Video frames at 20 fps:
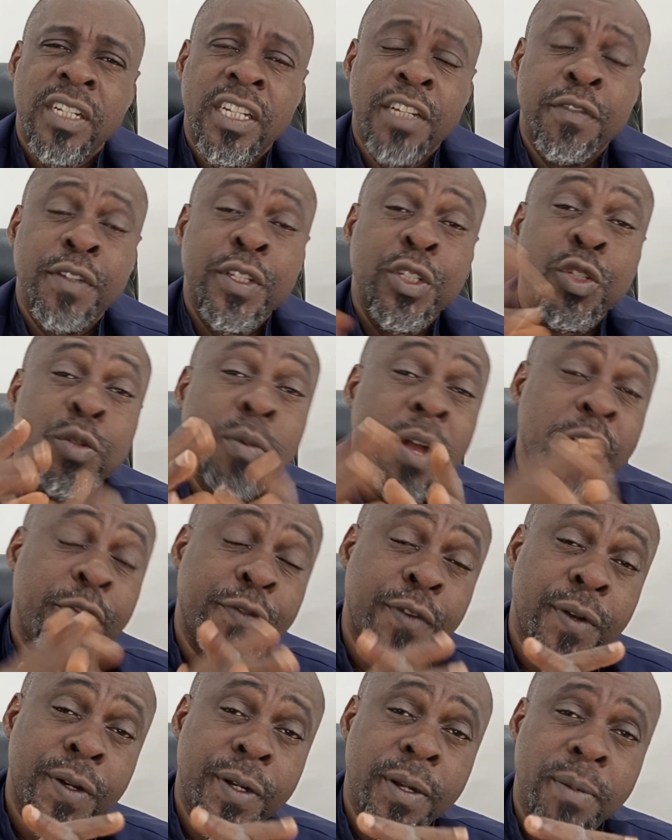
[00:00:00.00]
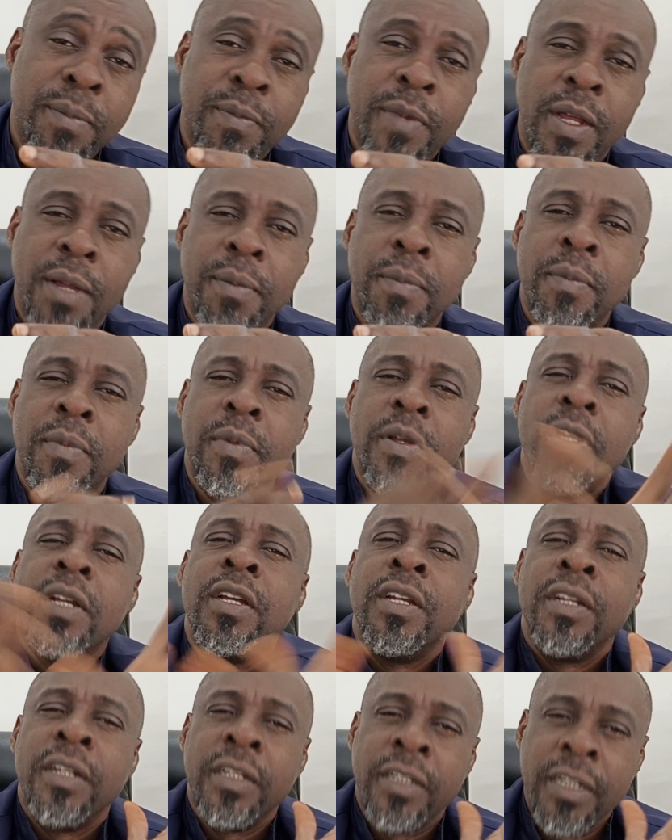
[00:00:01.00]
giving you my phone number.
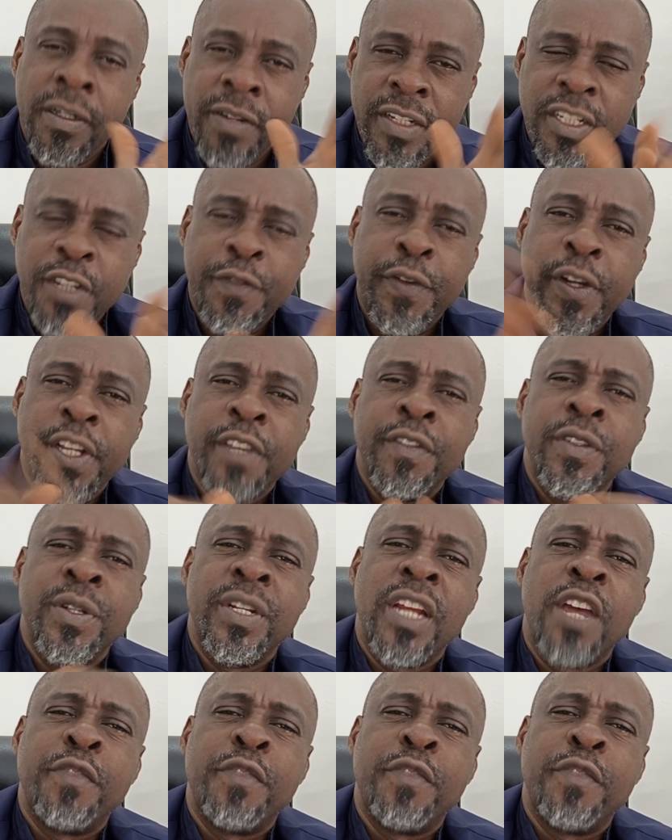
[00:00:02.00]
The reason for giving you